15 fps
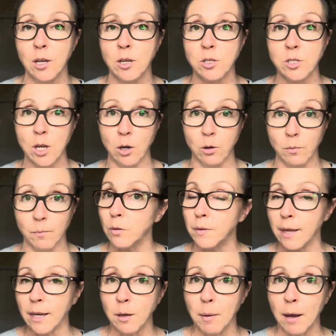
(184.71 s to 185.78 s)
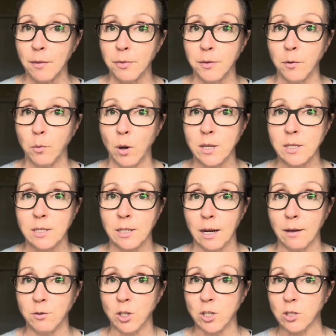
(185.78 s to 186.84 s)
So think about the ones that
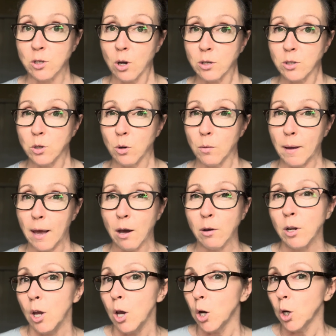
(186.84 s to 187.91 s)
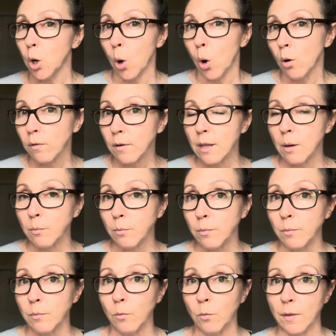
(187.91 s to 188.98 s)
I've just talked to you about, go over them
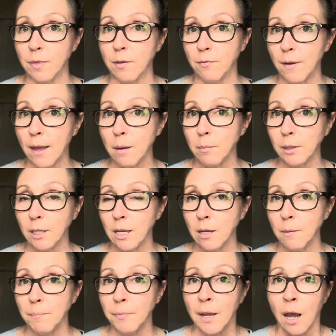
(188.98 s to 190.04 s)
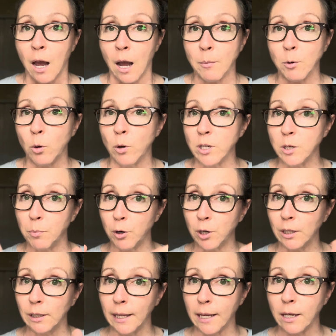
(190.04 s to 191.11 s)
with the family. I'm going to put a
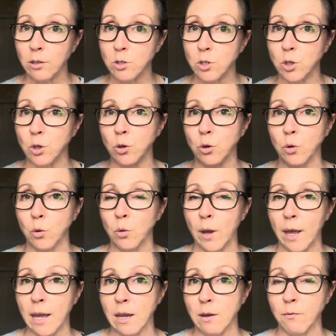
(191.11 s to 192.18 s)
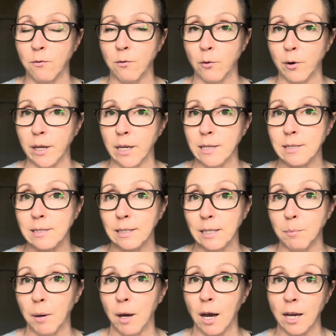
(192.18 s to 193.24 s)
link to a free
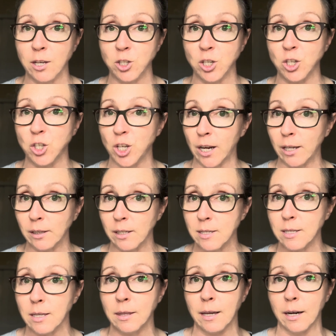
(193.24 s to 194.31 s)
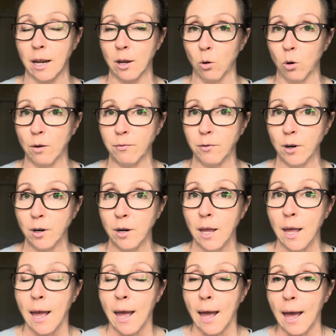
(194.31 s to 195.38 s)
sleep hygiene checklist that I offer.
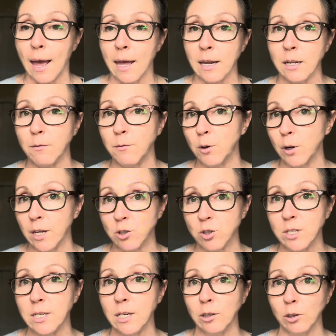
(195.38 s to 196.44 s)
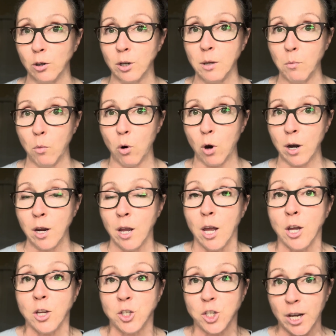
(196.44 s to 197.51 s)
And if you're interested in learning more,
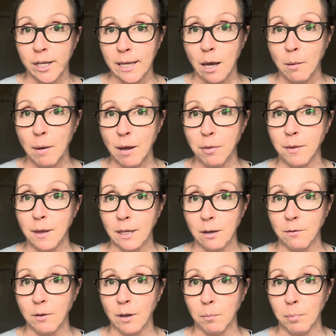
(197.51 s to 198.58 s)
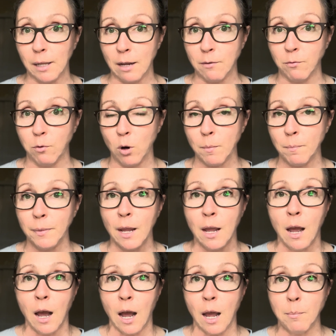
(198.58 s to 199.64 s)
check out my Thinkific platform.
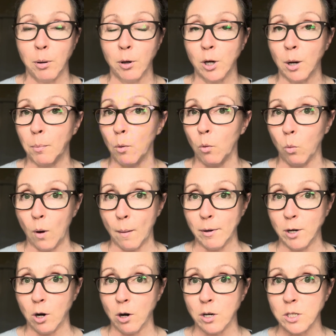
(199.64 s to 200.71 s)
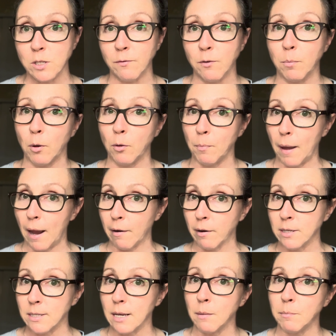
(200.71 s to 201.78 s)
I put up webinars for both
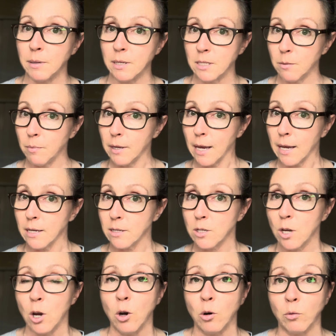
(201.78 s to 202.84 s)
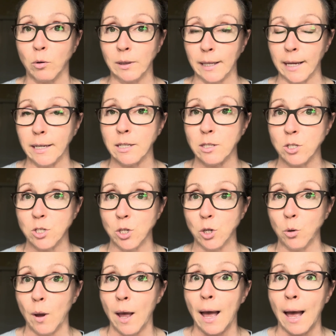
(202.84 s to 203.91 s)
parents and BCBAs related
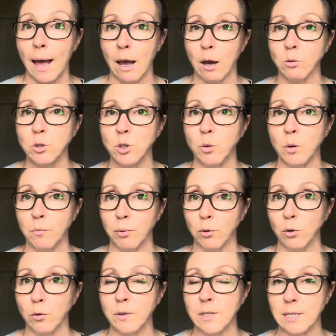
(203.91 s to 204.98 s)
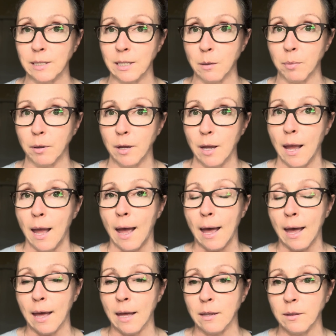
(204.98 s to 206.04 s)
to how to improve sleep.
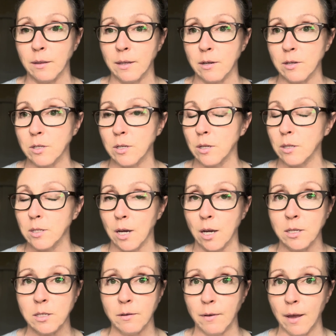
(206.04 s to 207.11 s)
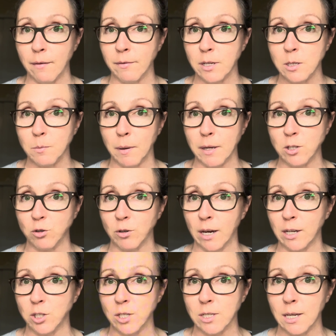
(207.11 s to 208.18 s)
And there's tons of evidence-based
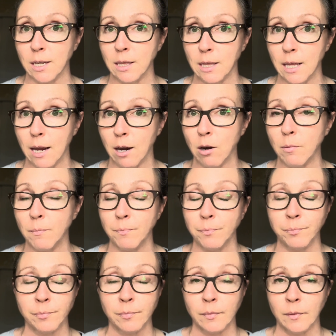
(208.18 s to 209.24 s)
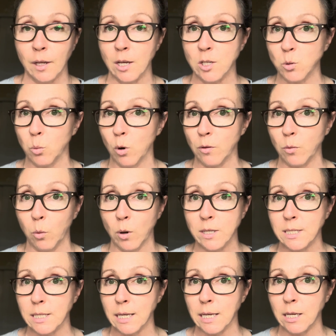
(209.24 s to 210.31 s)
strategies in there. It's worth one
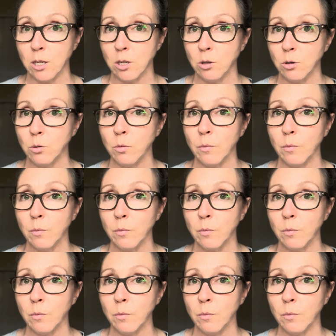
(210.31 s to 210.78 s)
CEU.